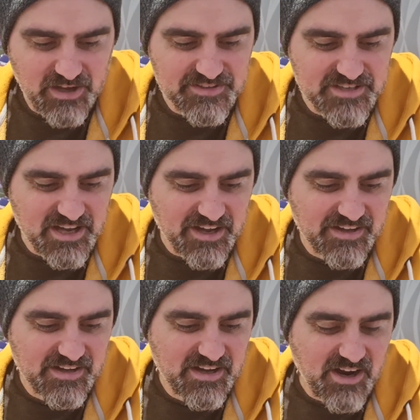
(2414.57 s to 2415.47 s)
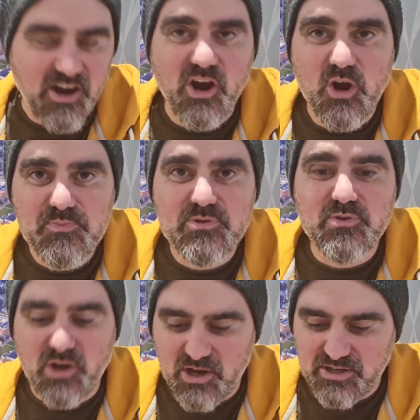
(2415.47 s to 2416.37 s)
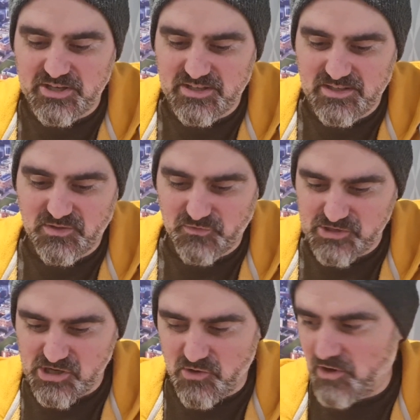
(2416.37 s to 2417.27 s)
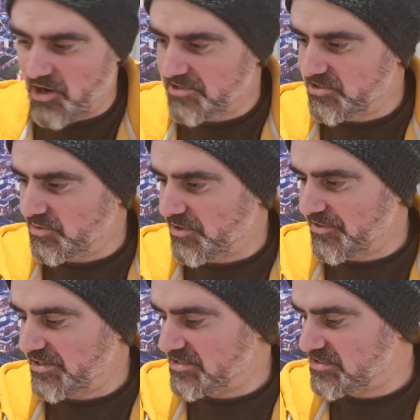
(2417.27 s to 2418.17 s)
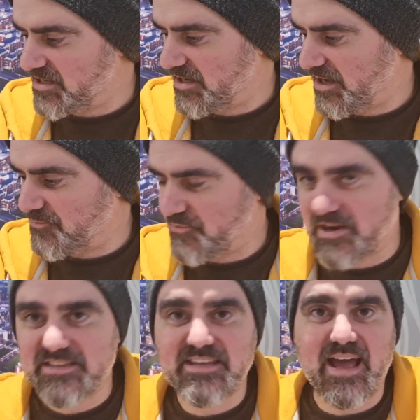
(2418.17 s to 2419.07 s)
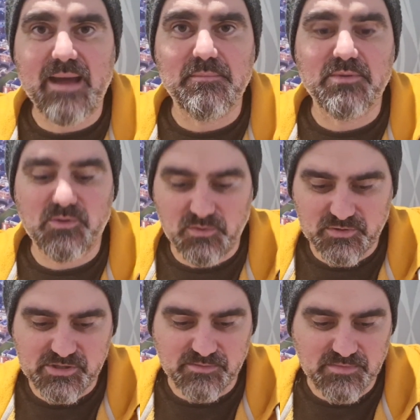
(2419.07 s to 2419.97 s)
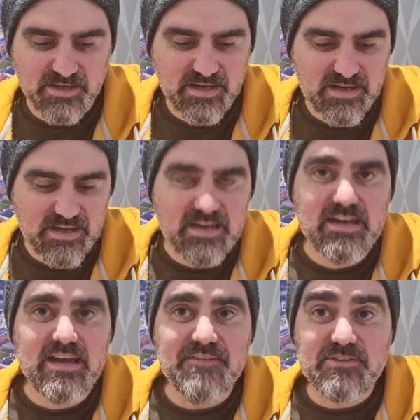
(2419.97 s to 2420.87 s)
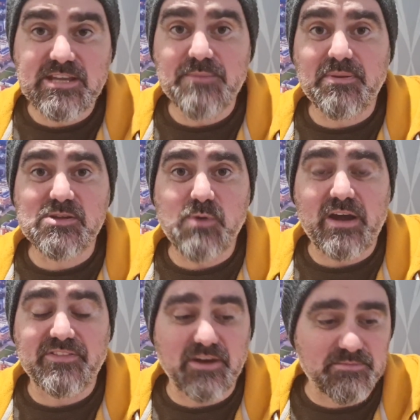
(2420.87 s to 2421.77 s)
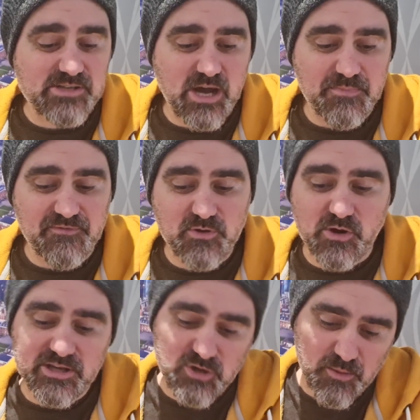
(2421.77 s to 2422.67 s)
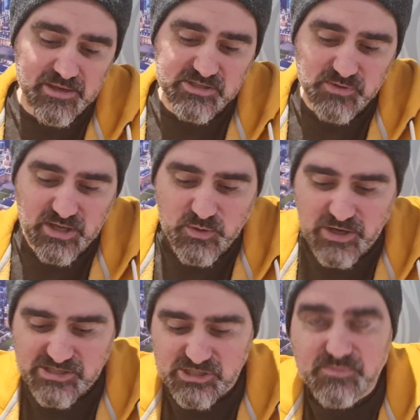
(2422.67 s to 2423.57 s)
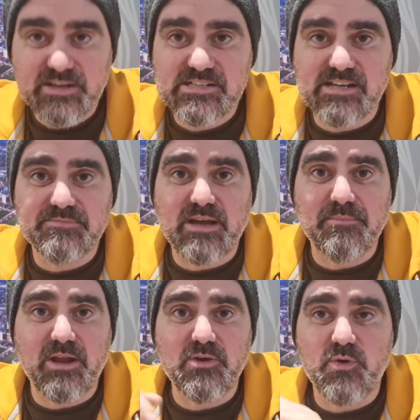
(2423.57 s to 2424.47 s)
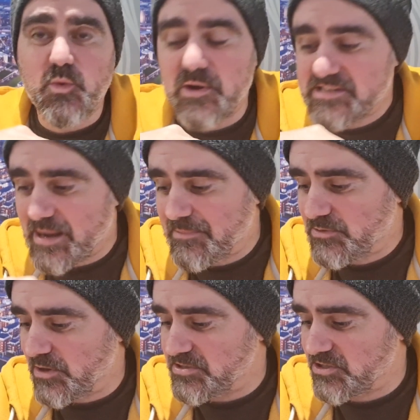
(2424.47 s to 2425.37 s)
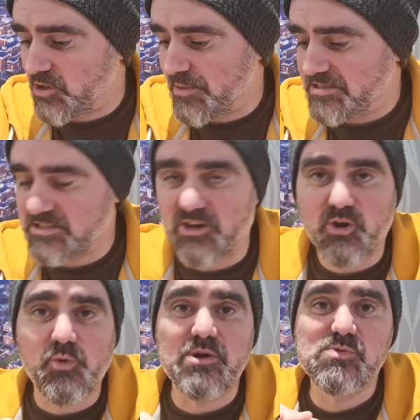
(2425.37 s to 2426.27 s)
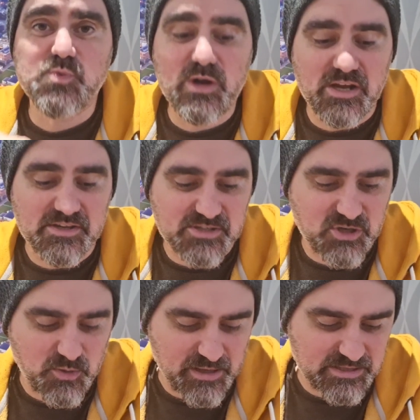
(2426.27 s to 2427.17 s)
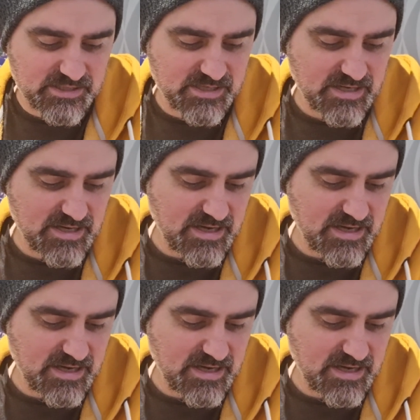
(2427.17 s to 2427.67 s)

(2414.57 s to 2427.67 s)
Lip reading: And I hope you like the result. I do. I think it's pretty damn awesome. If you did, please whack a thumbs up. If you've got any comments or any questions, please leave them down below. Always happy to answer comments, and I always will answer comments,